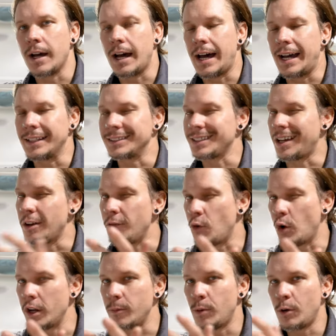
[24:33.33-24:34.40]
Uh, it's
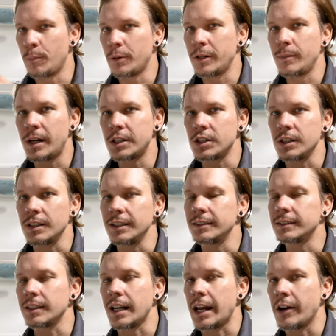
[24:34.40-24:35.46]
unavoidable pretty much in these
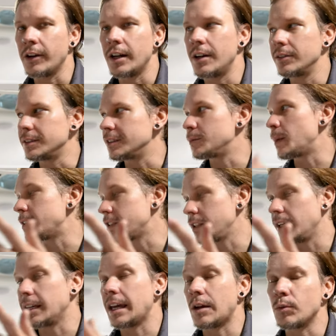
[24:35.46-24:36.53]
scenarios,
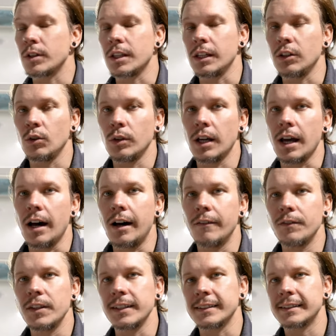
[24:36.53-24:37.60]
especially again with a unit
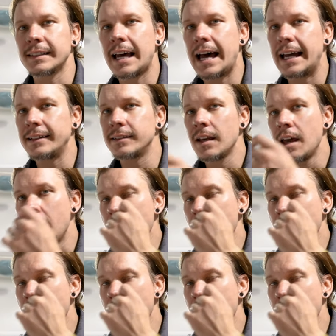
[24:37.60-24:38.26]
of this size.